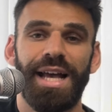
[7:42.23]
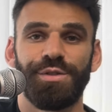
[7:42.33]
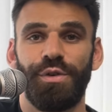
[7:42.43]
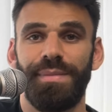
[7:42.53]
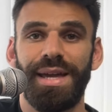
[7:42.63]

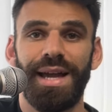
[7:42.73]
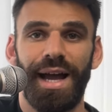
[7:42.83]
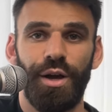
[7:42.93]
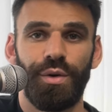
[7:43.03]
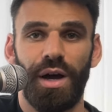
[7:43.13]
As for me,
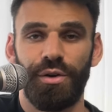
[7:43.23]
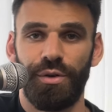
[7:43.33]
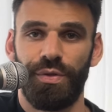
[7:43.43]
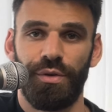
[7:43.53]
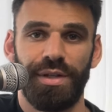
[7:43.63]
I own
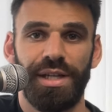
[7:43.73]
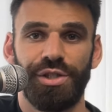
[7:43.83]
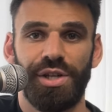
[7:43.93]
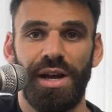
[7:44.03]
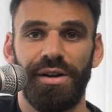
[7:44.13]
113
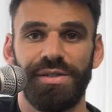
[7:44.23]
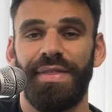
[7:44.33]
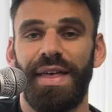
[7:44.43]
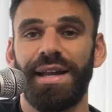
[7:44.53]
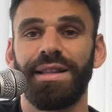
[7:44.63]
shares.
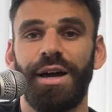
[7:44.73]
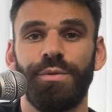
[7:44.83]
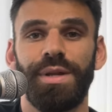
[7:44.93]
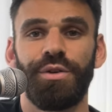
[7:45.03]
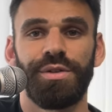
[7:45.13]
That
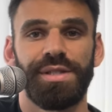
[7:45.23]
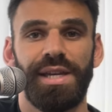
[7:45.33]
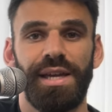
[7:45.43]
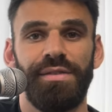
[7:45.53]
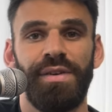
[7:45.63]
allowed me to
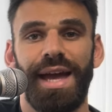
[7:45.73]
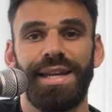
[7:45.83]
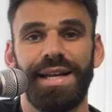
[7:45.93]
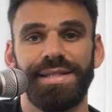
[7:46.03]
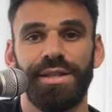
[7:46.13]
receive a
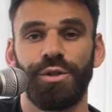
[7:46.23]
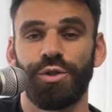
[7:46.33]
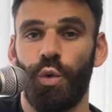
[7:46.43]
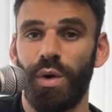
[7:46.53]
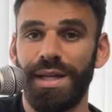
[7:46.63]
nice little
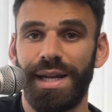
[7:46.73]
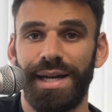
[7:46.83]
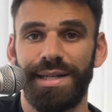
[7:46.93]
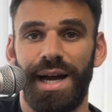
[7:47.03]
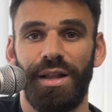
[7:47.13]

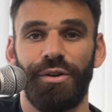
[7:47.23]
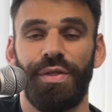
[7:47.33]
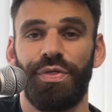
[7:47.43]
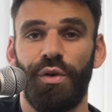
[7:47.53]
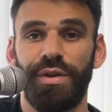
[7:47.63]

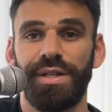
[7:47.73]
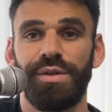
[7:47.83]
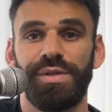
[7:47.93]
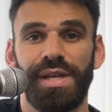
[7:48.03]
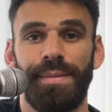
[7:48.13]

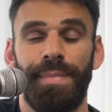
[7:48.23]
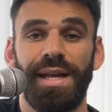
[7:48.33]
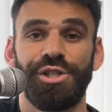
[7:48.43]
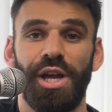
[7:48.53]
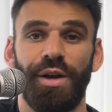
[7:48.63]
$29.32
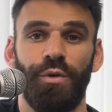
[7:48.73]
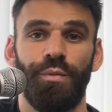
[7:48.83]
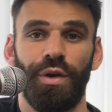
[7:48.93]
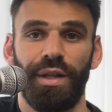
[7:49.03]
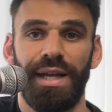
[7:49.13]
paycheck
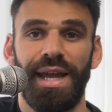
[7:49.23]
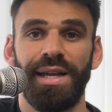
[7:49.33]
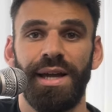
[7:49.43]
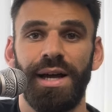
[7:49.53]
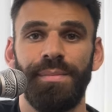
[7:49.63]
from Realty
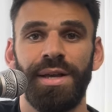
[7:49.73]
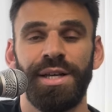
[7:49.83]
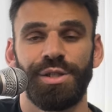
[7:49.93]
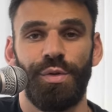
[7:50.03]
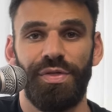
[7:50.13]
Income.
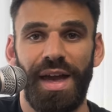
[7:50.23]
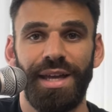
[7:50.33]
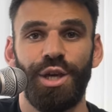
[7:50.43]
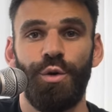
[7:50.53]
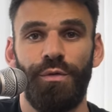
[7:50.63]
So
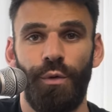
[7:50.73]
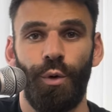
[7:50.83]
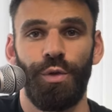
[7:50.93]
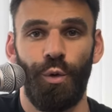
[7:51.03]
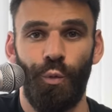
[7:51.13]
thank you
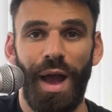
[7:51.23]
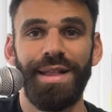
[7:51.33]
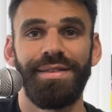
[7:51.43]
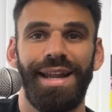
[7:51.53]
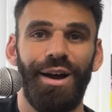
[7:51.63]
for the rent.